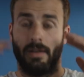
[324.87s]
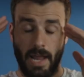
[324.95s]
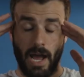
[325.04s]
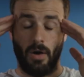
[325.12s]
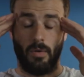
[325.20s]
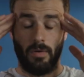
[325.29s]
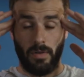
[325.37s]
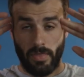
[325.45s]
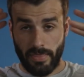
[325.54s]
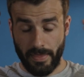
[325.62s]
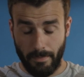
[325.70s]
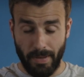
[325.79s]
Now,
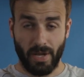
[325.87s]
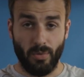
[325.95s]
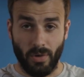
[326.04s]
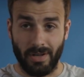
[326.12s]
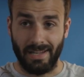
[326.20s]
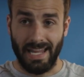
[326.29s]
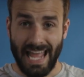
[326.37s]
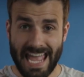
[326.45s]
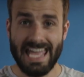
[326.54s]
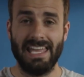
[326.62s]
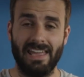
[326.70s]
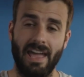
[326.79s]
the big one,
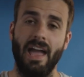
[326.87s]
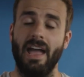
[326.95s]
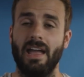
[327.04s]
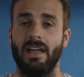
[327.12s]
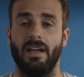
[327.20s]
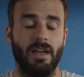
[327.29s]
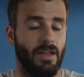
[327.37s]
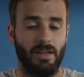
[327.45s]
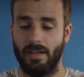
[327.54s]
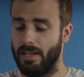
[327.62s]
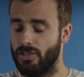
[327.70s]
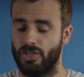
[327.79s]
8K
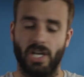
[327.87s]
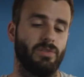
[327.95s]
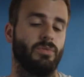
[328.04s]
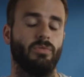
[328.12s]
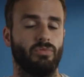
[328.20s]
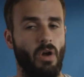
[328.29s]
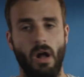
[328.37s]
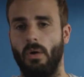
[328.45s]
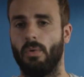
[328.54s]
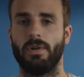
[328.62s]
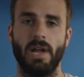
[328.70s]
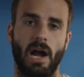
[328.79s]
in general, raw
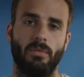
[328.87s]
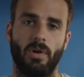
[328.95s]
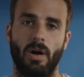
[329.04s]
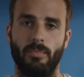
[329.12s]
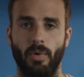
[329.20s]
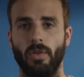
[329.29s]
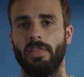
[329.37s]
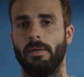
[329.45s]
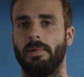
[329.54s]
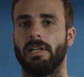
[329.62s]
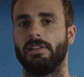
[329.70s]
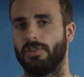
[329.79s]
or not raw, both
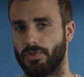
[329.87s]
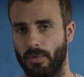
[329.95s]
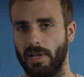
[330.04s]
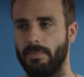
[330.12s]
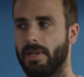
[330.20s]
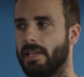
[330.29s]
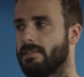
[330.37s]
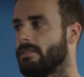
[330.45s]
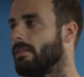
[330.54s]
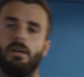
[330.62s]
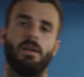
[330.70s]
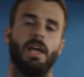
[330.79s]
limited to 20 minutes.